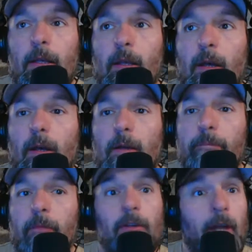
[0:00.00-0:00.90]

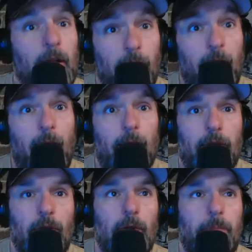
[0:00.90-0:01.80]
He's got a great
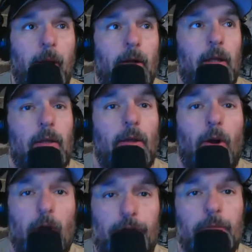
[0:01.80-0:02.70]
attitude about it.
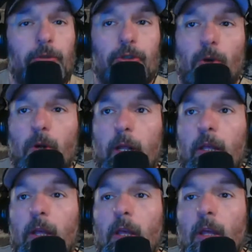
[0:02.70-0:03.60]
Awesome
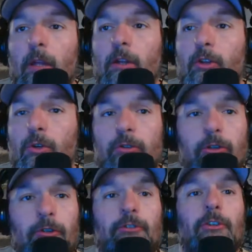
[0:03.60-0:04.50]
story. And the dude's
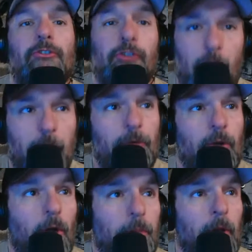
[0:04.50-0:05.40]
just a gem. So
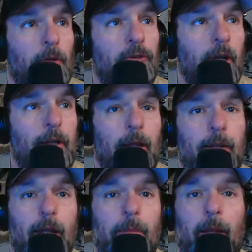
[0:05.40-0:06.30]
I hope you
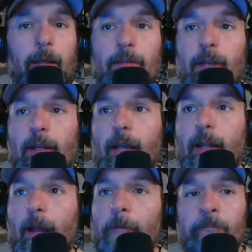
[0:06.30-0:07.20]
take a minute, check
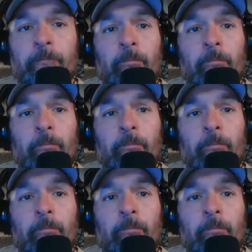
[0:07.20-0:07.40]
that out.